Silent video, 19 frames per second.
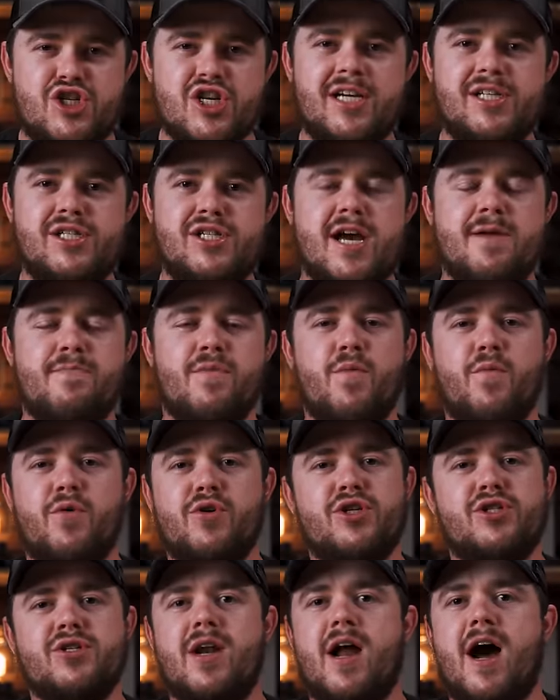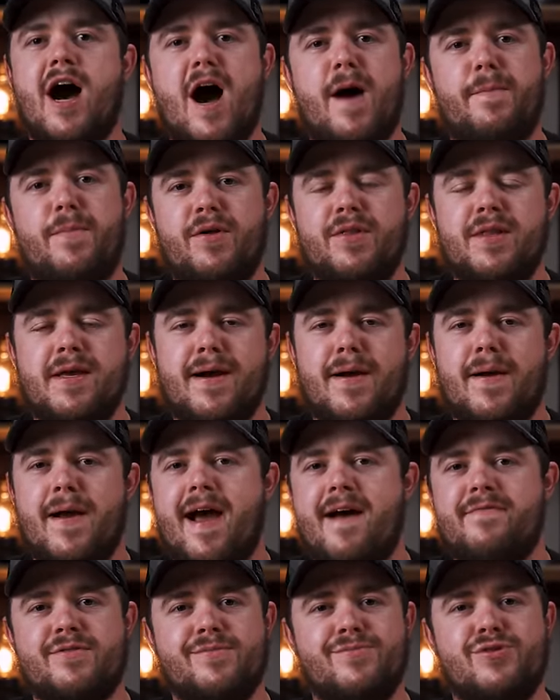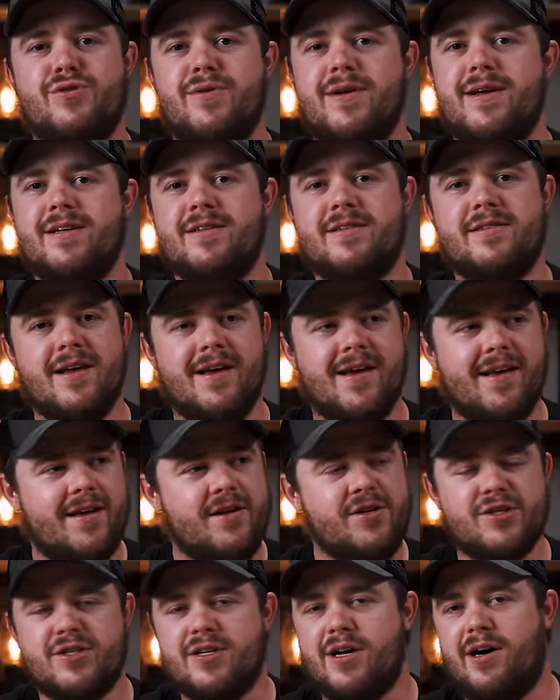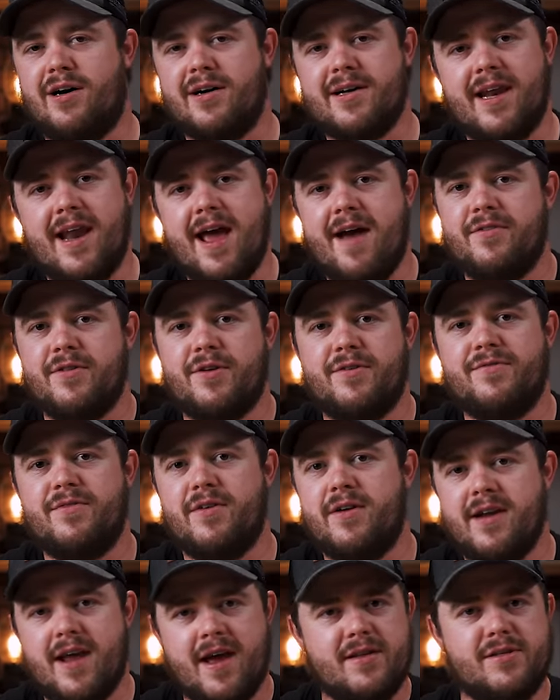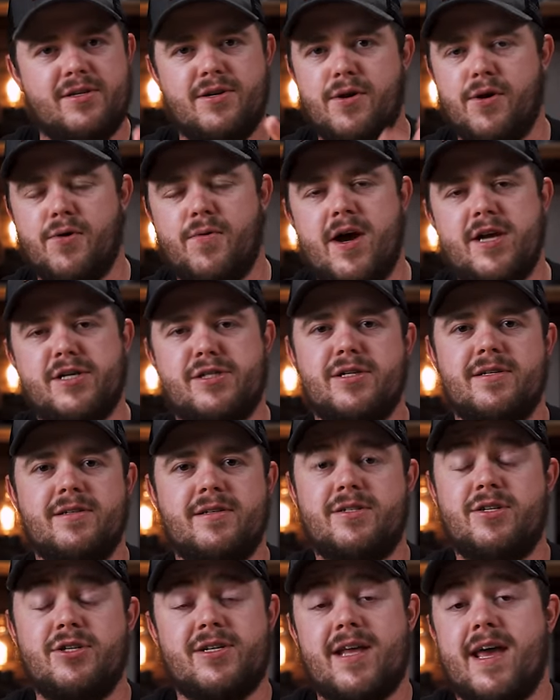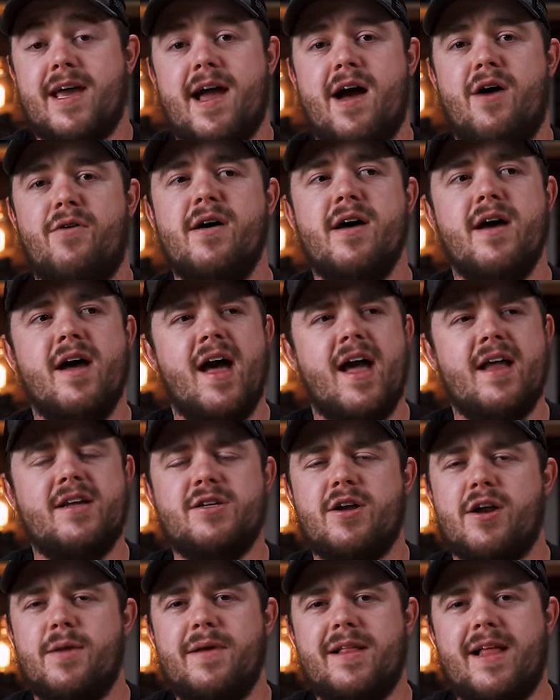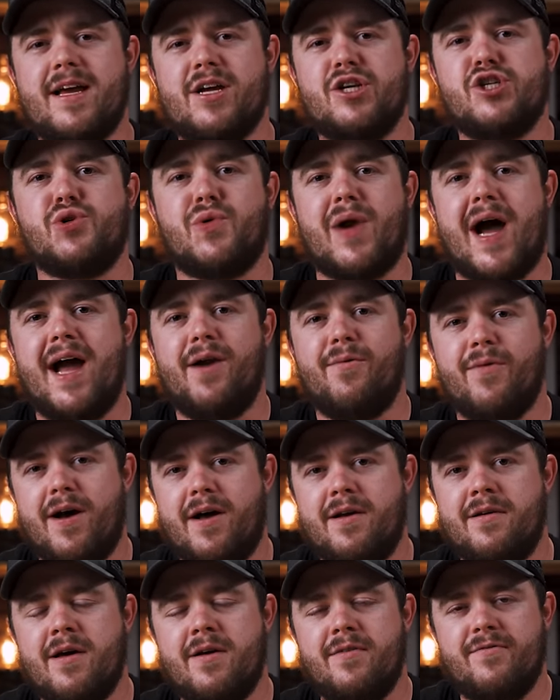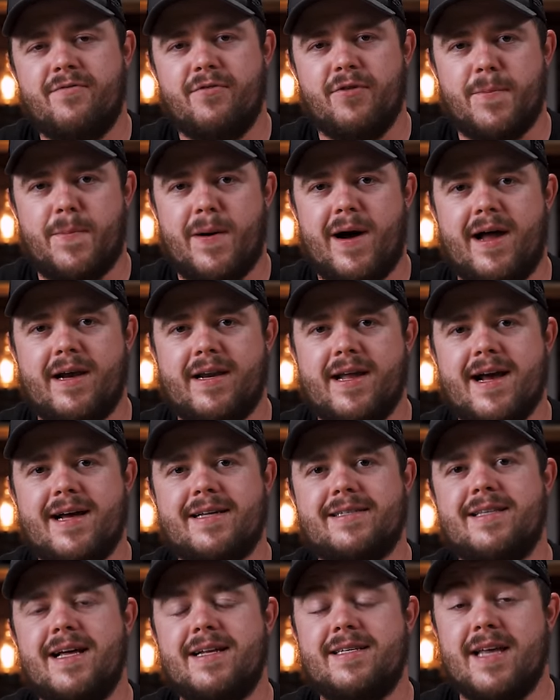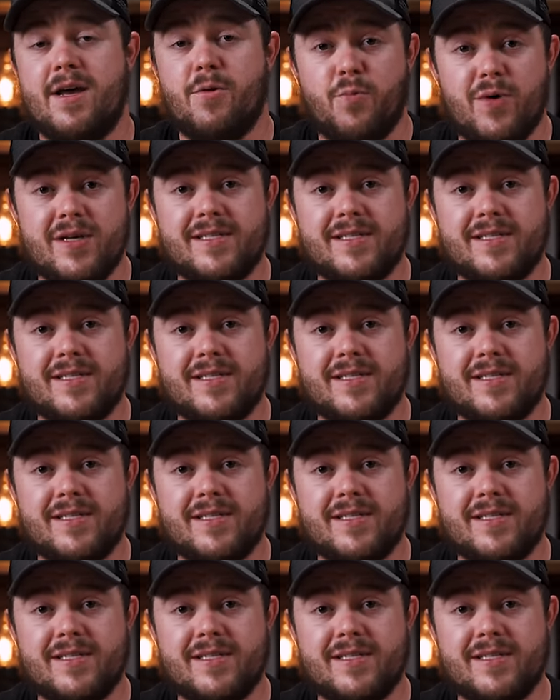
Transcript: just yet, but we're just gonna hop on there, have some drinks, and just talk and have a little fun, answer your questions, just hang out. And it's gonna be like a dry run for the podcast. That's at